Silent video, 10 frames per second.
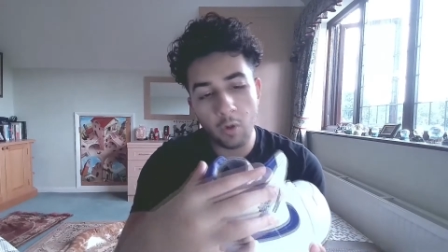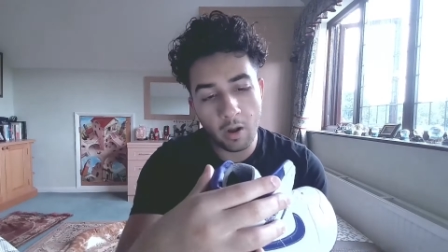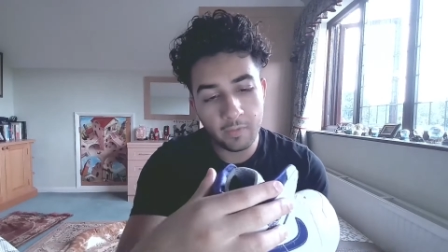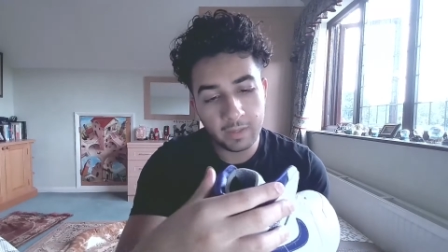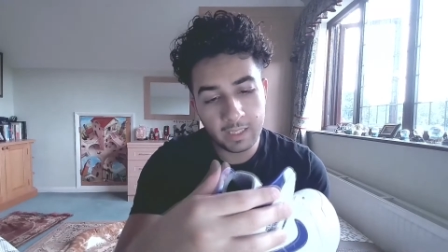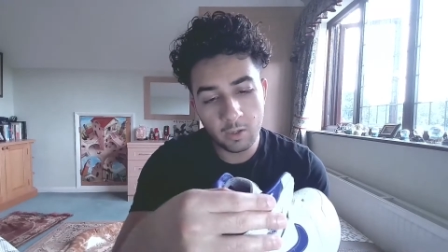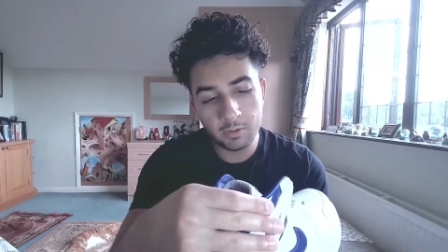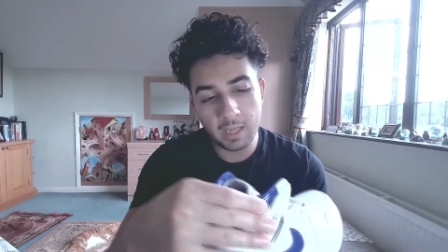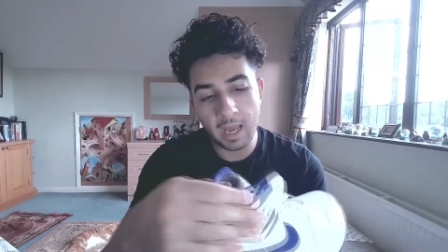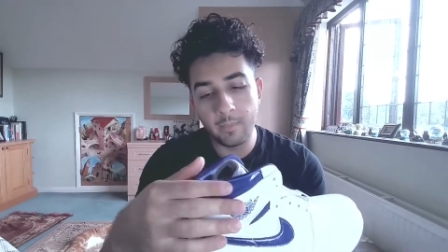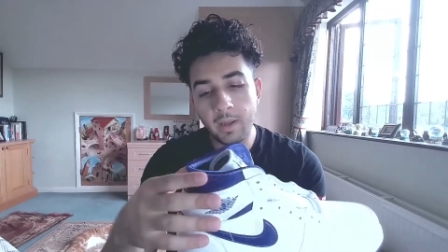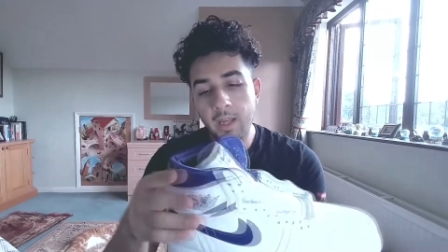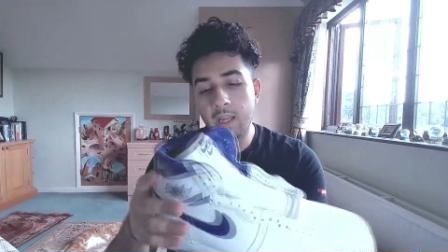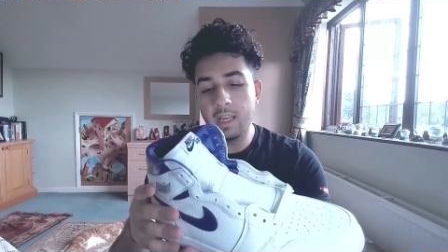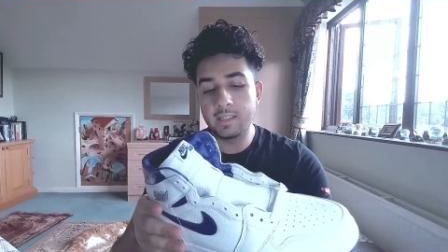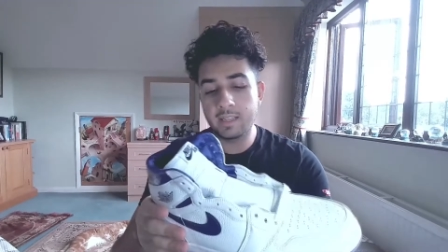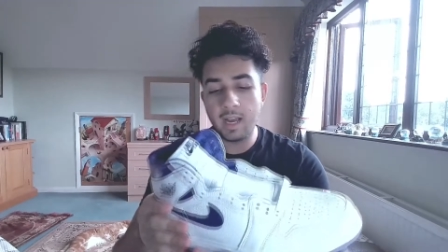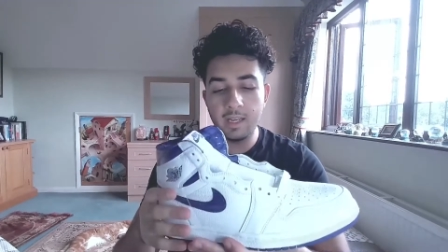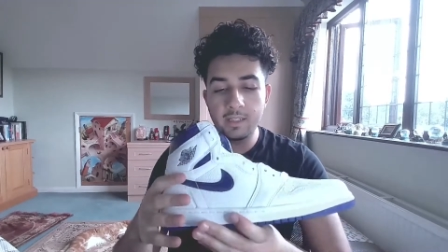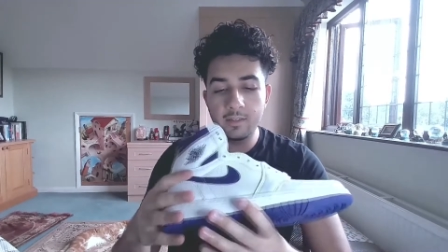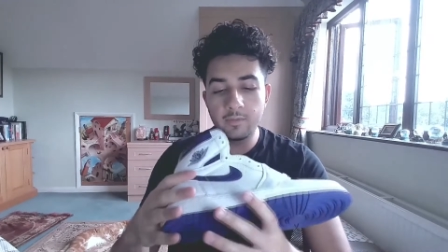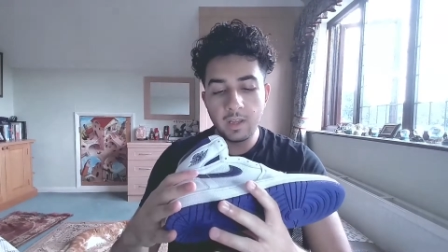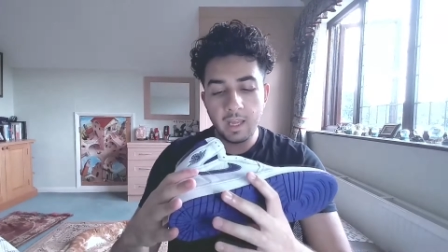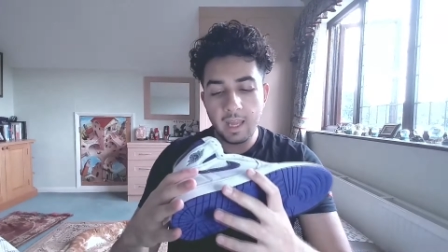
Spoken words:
on the heel tab is kind of